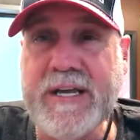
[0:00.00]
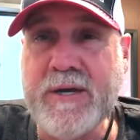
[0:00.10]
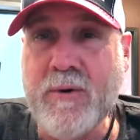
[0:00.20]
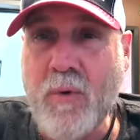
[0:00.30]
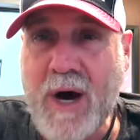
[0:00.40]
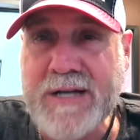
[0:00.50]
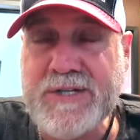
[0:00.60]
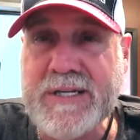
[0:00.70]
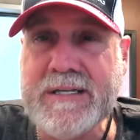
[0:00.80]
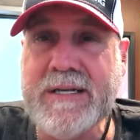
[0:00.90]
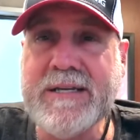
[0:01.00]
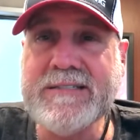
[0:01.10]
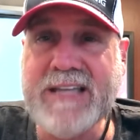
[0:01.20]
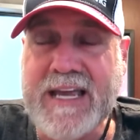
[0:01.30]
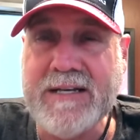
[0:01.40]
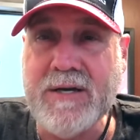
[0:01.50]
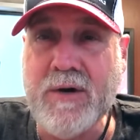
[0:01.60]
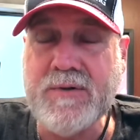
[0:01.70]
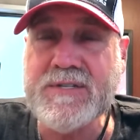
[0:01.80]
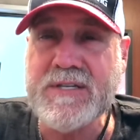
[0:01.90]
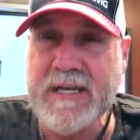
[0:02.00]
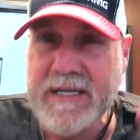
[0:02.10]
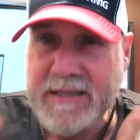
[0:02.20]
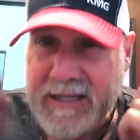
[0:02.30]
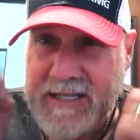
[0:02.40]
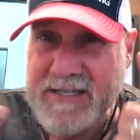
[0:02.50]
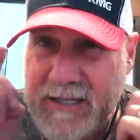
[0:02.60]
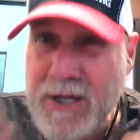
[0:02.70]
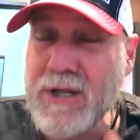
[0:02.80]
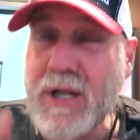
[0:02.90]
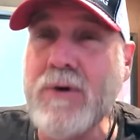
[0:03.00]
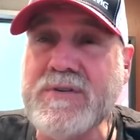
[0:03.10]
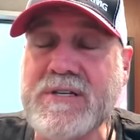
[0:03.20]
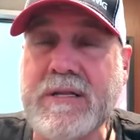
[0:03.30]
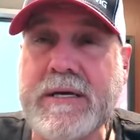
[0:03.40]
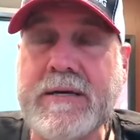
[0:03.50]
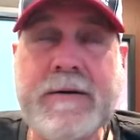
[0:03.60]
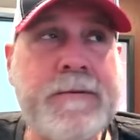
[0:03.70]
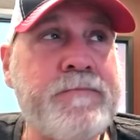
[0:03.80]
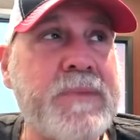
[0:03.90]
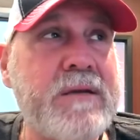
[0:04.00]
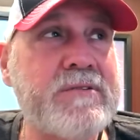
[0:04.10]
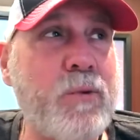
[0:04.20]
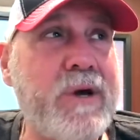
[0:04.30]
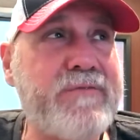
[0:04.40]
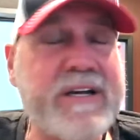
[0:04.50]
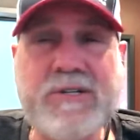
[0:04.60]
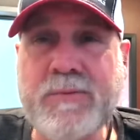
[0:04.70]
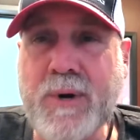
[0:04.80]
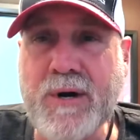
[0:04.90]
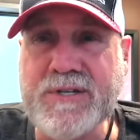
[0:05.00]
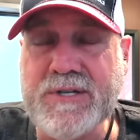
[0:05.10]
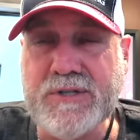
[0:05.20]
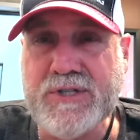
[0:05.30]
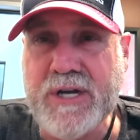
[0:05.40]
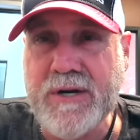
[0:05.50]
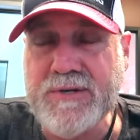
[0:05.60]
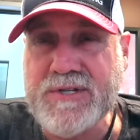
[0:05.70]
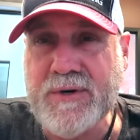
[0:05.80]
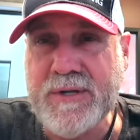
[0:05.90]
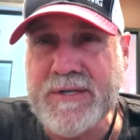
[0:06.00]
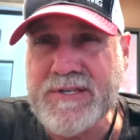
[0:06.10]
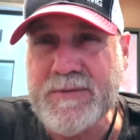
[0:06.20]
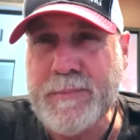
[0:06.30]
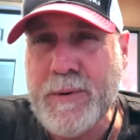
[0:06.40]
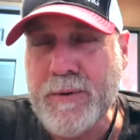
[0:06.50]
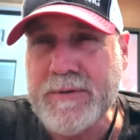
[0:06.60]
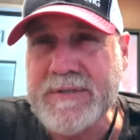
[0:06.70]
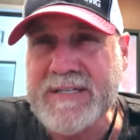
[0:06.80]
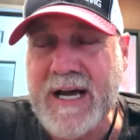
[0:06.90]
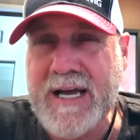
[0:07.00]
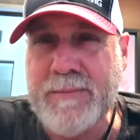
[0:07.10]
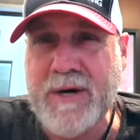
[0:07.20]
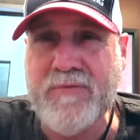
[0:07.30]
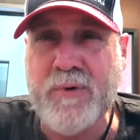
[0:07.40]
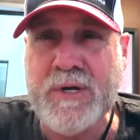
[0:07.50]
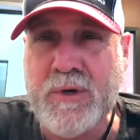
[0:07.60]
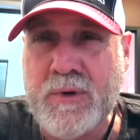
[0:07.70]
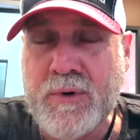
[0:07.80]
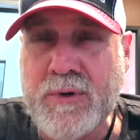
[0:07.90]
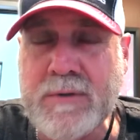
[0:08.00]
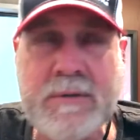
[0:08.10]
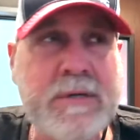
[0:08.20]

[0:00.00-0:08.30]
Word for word: you to watch it, take notes, listen closely to what Victor Marx shares during this important time of renewal.